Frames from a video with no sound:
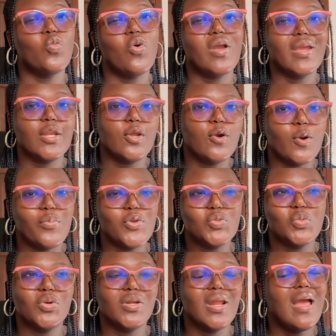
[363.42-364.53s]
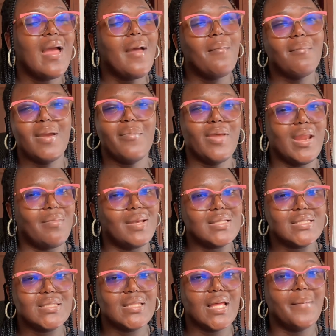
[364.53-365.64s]
work in the corporate world, my brother, my
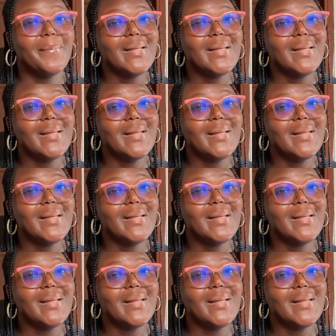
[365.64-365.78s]
sister,